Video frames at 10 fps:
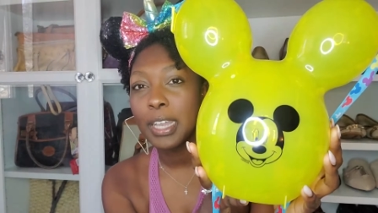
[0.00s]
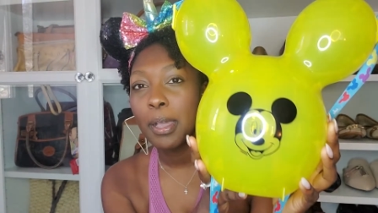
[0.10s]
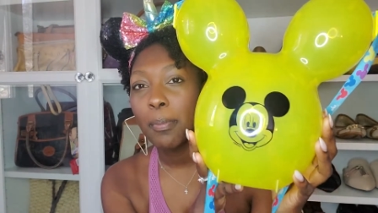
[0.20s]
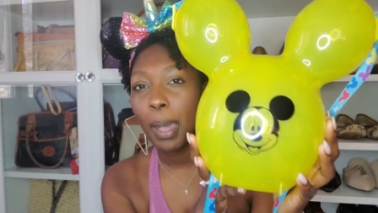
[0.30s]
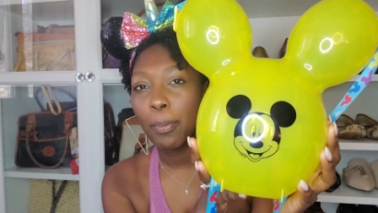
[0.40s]

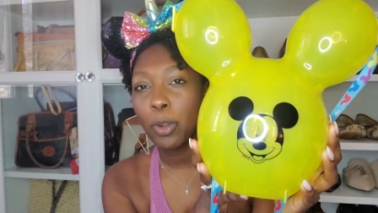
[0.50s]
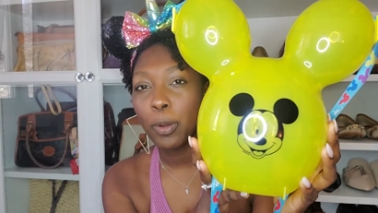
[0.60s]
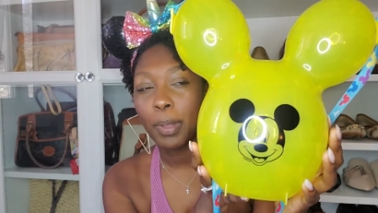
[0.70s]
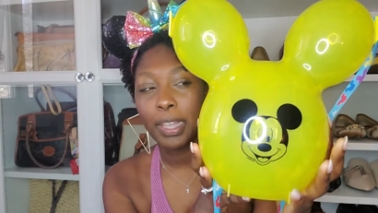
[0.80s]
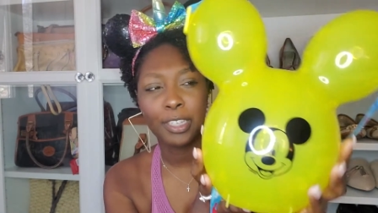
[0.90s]

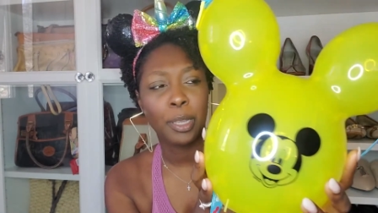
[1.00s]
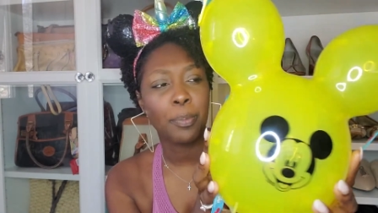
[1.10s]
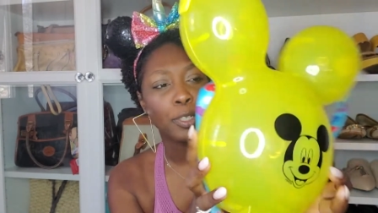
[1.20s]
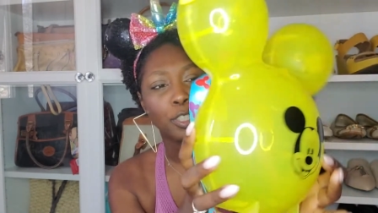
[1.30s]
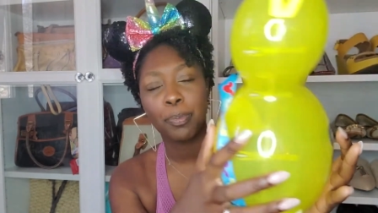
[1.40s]
popcorn bucket. You can
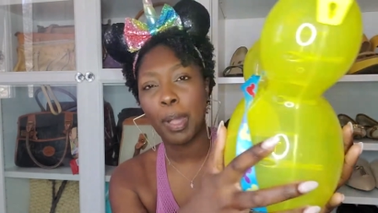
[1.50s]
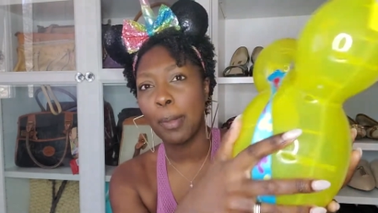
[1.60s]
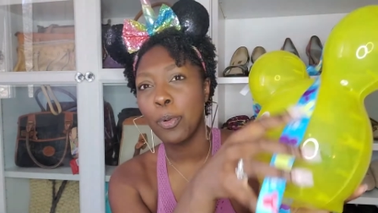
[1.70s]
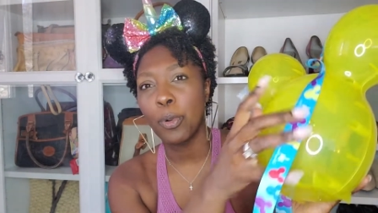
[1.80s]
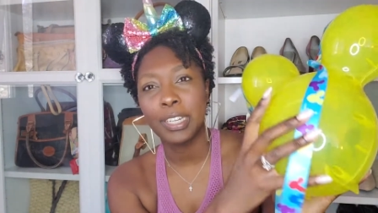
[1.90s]
put your
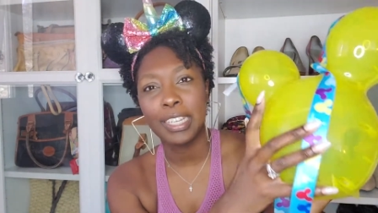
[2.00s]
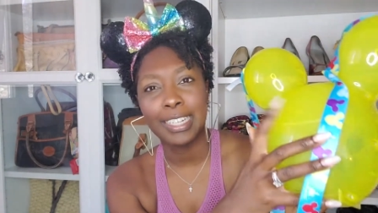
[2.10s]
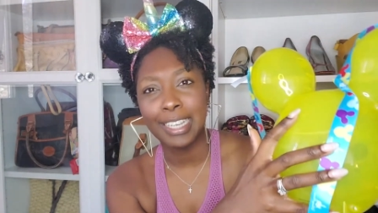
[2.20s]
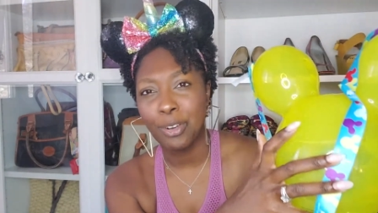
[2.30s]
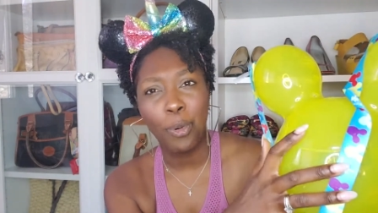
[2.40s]
popcorn in
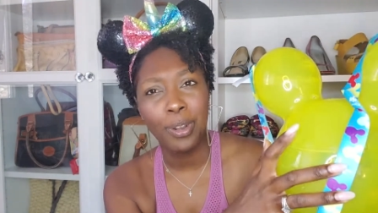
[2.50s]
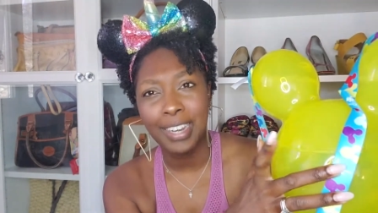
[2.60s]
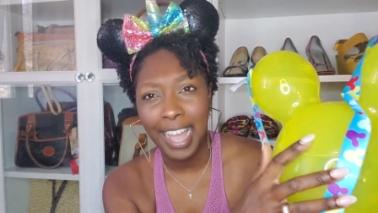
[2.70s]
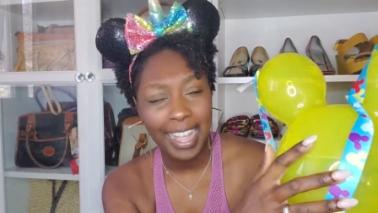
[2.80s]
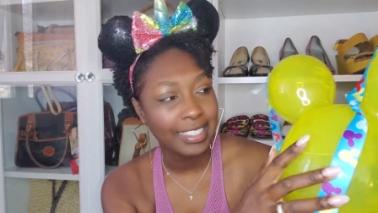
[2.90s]
here or
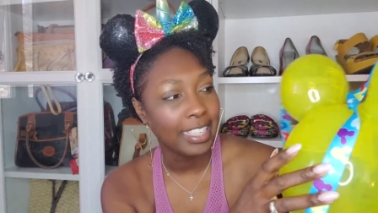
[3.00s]
not.